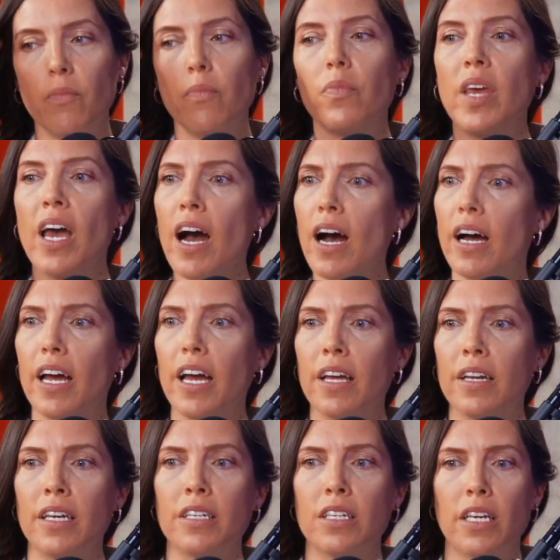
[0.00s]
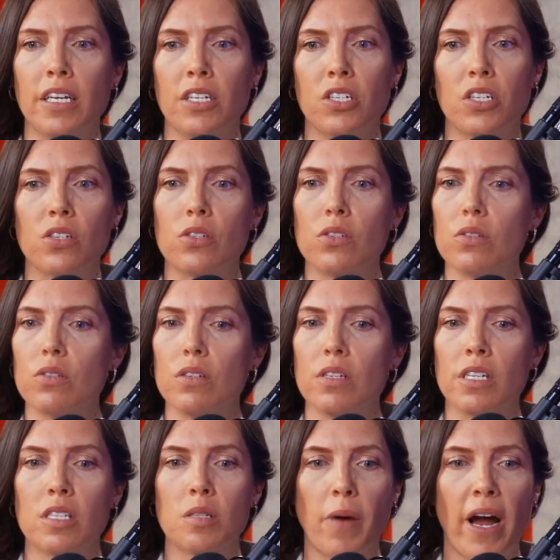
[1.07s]
yeah, and
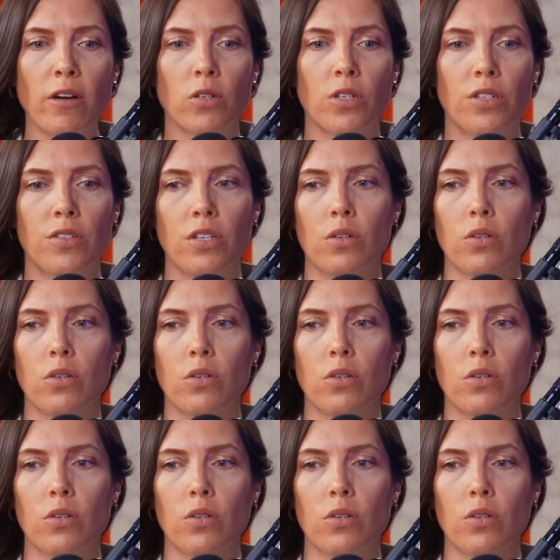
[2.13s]
it spiraled.